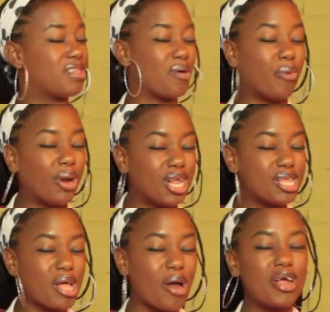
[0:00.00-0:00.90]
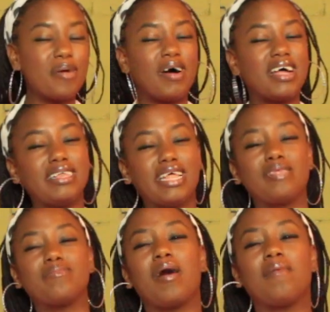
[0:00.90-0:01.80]
I'm really sorry about this,
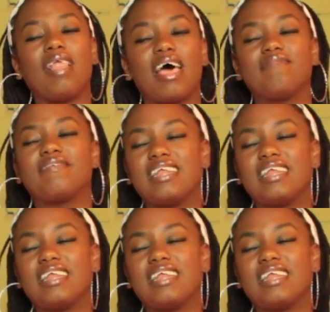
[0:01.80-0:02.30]
mom life,